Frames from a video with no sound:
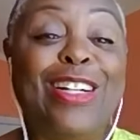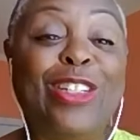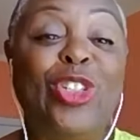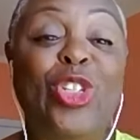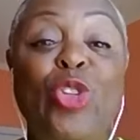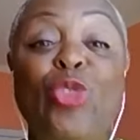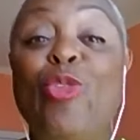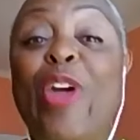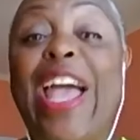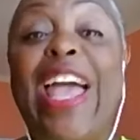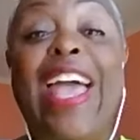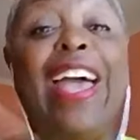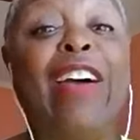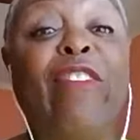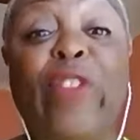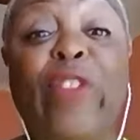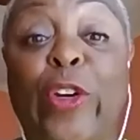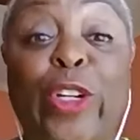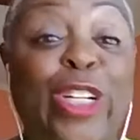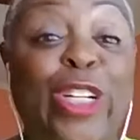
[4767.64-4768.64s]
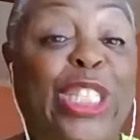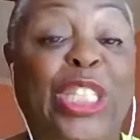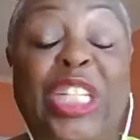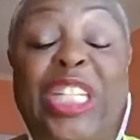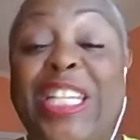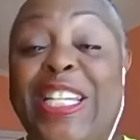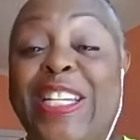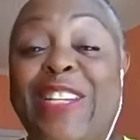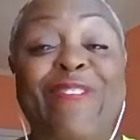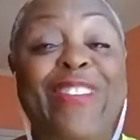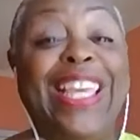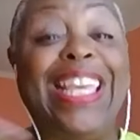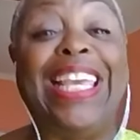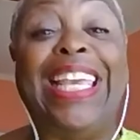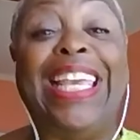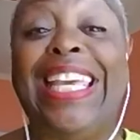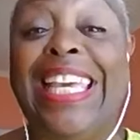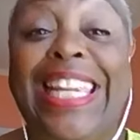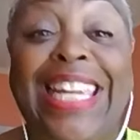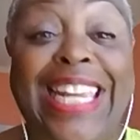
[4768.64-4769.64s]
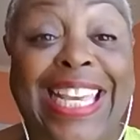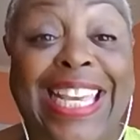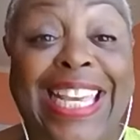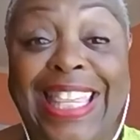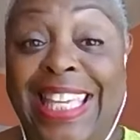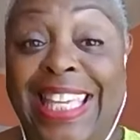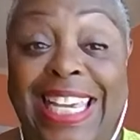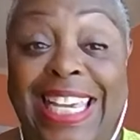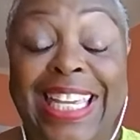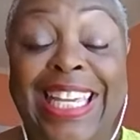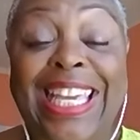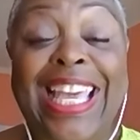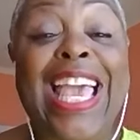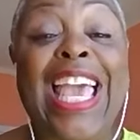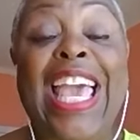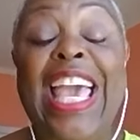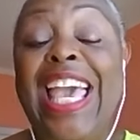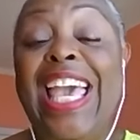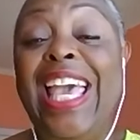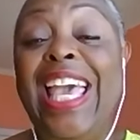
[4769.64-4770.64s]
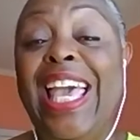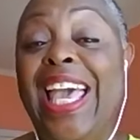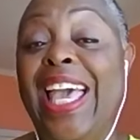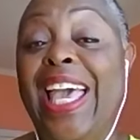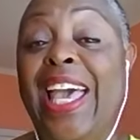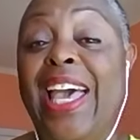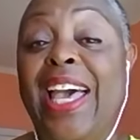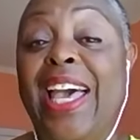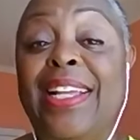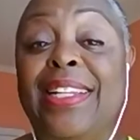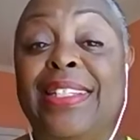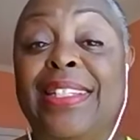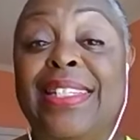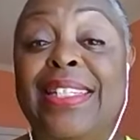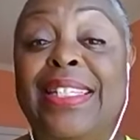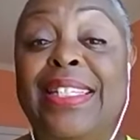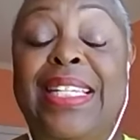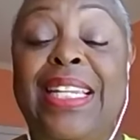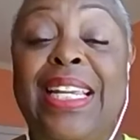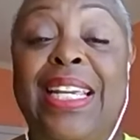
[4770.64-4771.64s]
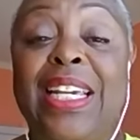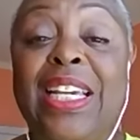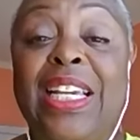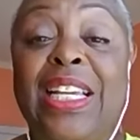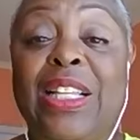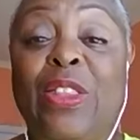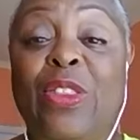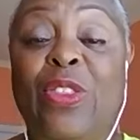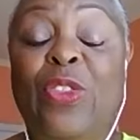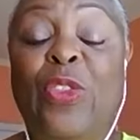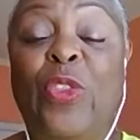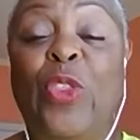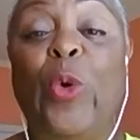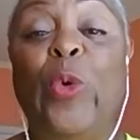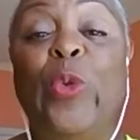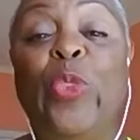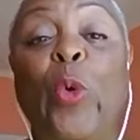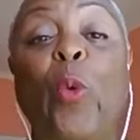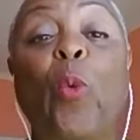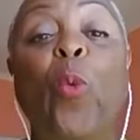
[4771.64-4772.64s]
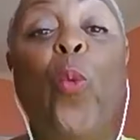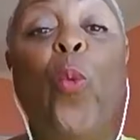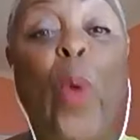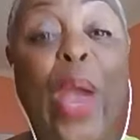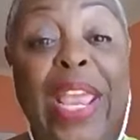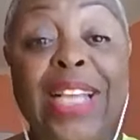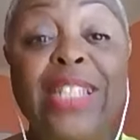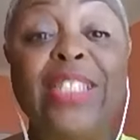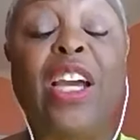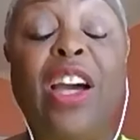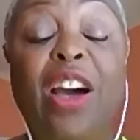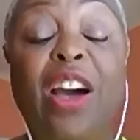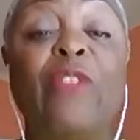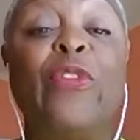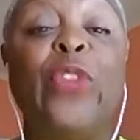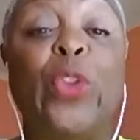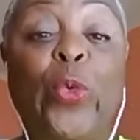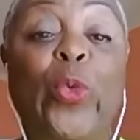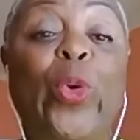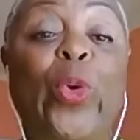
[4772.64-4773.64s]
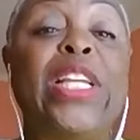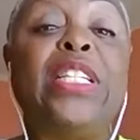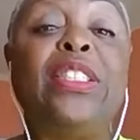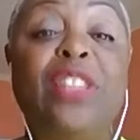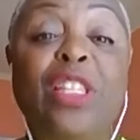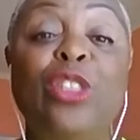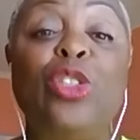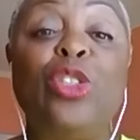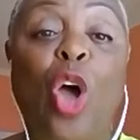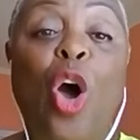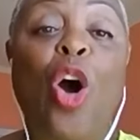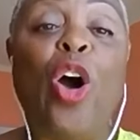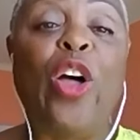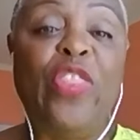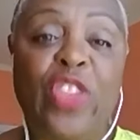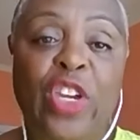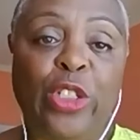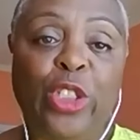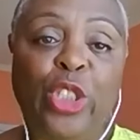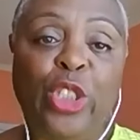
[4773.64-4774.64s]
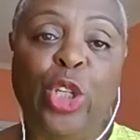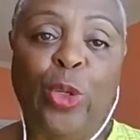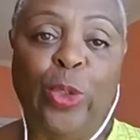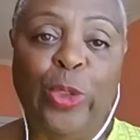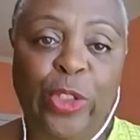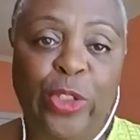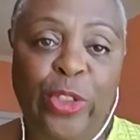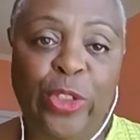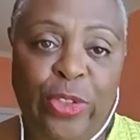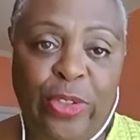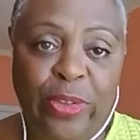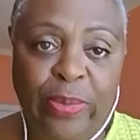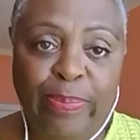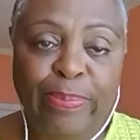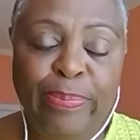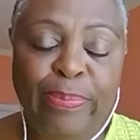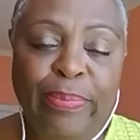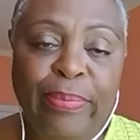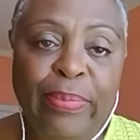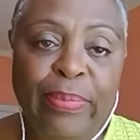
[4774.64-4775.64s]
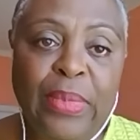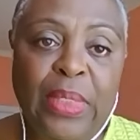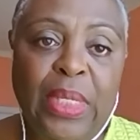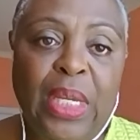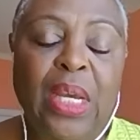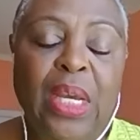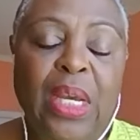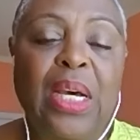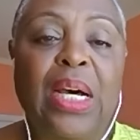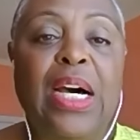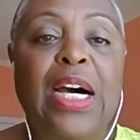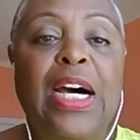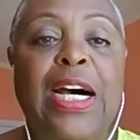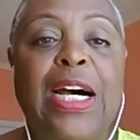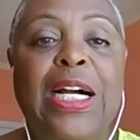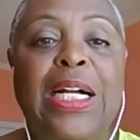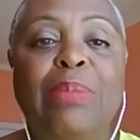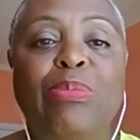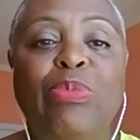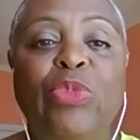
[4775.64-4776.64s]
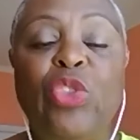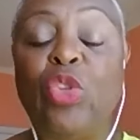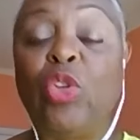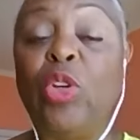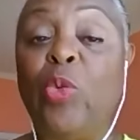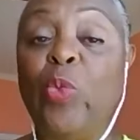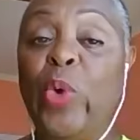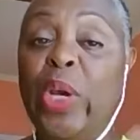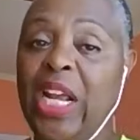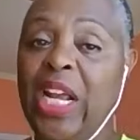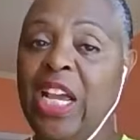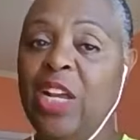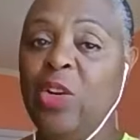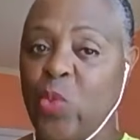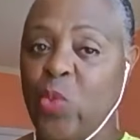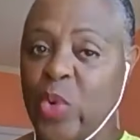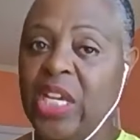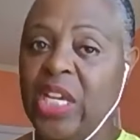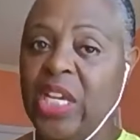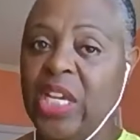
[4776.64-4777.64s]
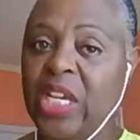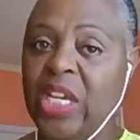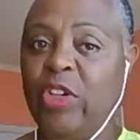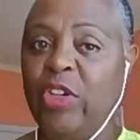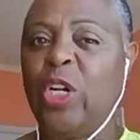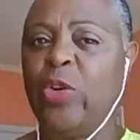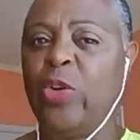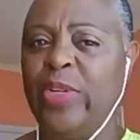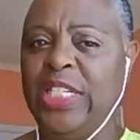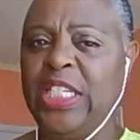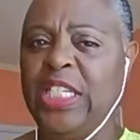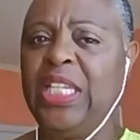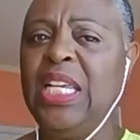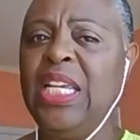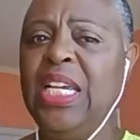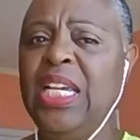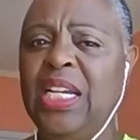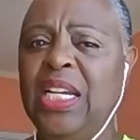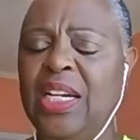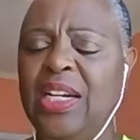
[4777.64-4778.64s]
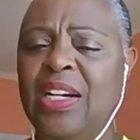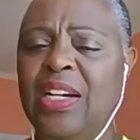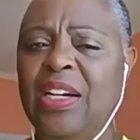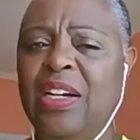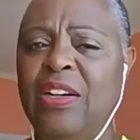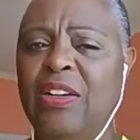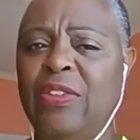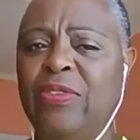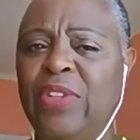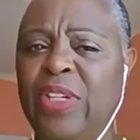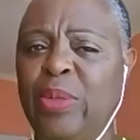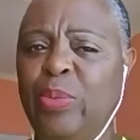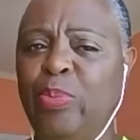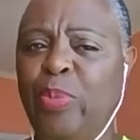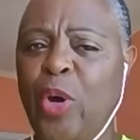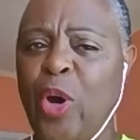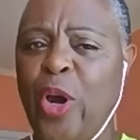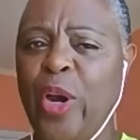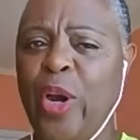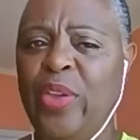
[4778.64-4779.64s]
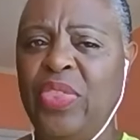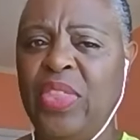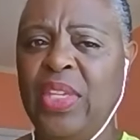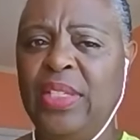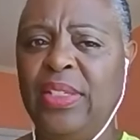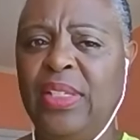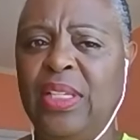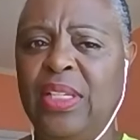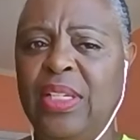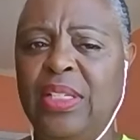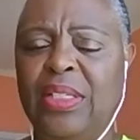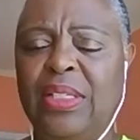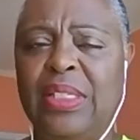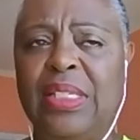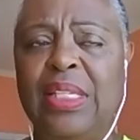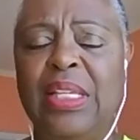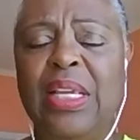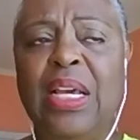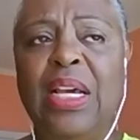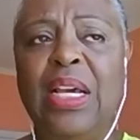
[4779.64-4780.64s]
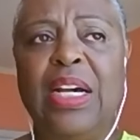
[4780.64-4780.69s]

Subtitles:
to ever achieve anything. And the weight of the race is on their shoulders. So on one hand, we can have a critique of, in part, this is